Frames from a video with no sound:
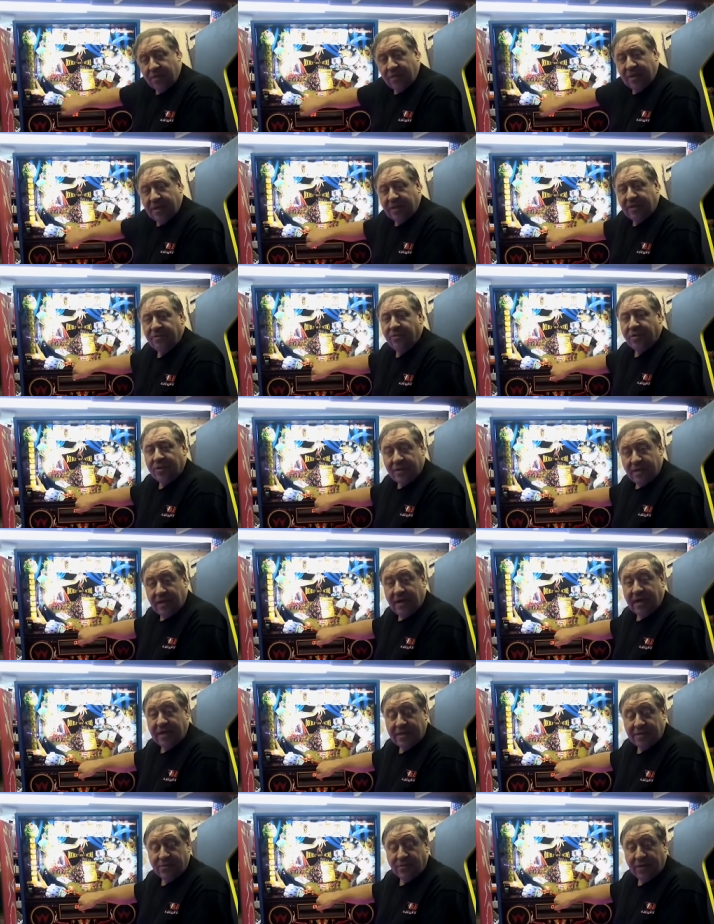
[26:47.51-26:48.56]
He thought the
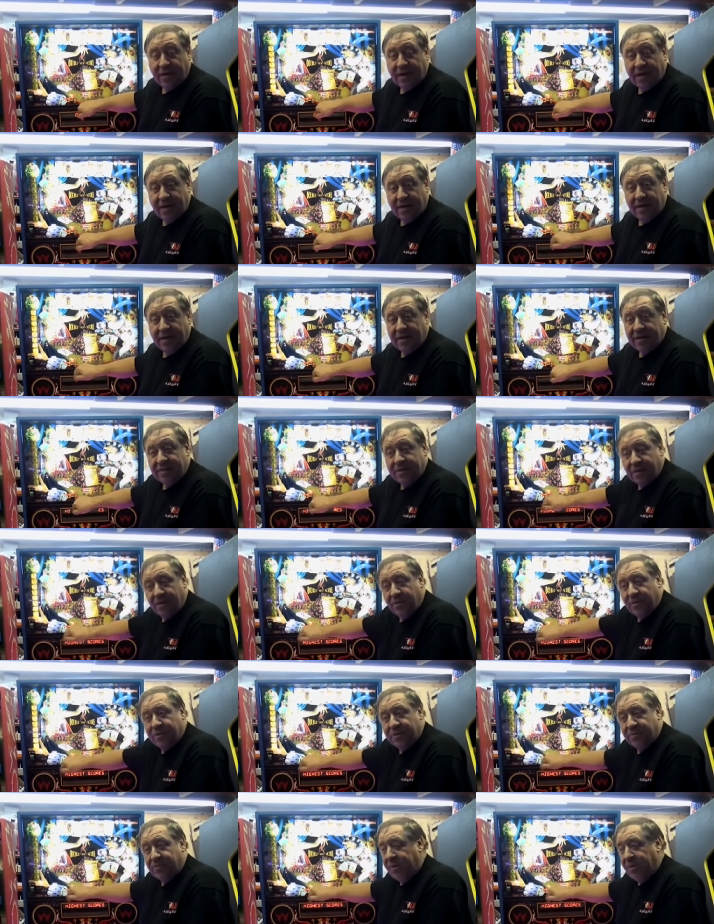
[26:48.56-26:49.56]
lights were out. I said, no, it's